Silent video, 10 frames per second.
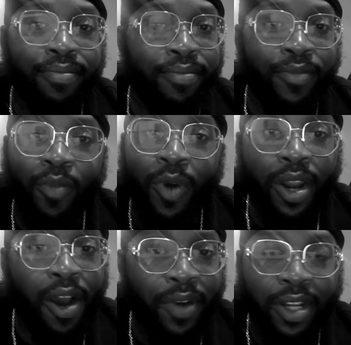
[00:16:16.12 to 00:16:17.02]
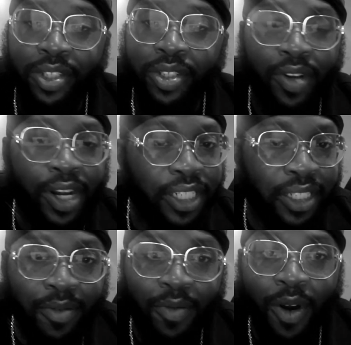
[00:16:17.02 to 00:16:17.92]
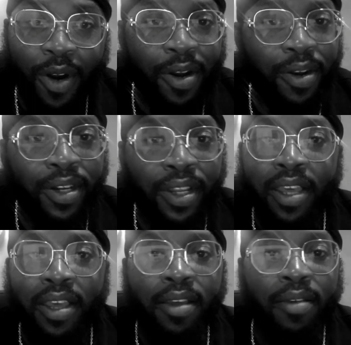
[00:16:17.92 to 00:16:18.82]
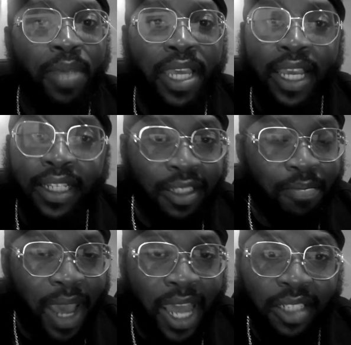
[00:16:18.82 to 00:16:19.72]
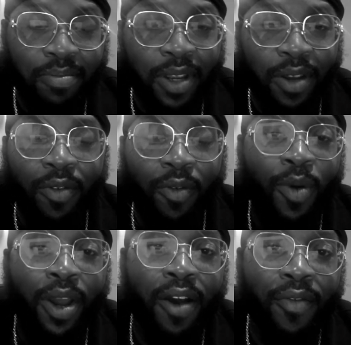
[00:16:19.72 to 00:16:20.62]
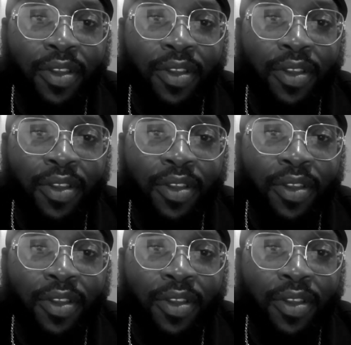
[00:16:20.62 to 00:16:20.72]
whatever, construction work, business management, whatever.